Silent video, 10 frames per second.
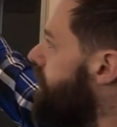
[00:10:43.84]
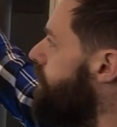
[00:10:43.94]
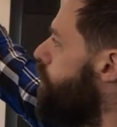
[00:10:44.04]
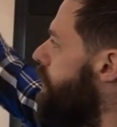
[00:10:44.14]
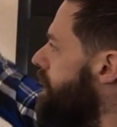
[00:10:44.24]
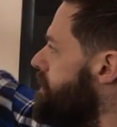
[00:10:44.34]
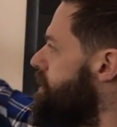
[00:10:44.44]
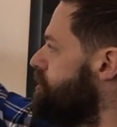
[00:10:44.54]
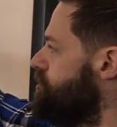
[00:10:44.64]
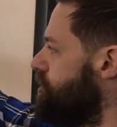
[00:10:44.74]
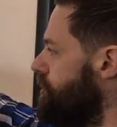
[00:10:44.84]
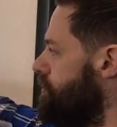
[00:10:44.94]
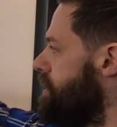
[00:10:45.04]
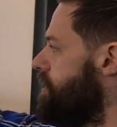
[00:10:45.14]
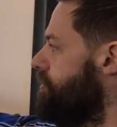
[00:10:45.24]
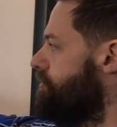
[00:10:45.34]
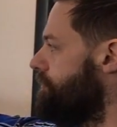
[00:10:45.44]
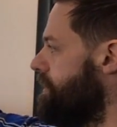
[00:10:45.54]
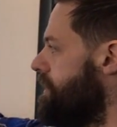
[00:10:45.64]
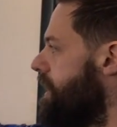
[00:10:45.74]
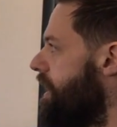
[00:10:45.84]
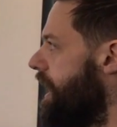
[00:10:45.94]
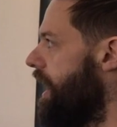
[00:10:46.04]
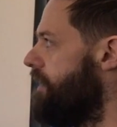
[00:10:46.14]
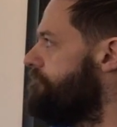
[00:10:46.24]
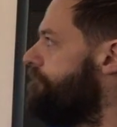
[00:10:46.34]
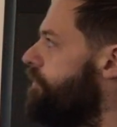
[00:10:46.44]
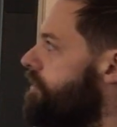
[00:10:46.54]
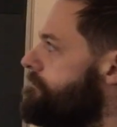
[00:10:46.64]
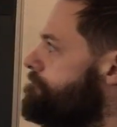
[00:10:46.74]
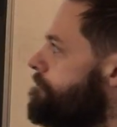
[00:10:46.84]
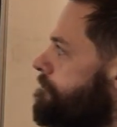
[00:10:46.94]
line 1, 2, 3, and 4.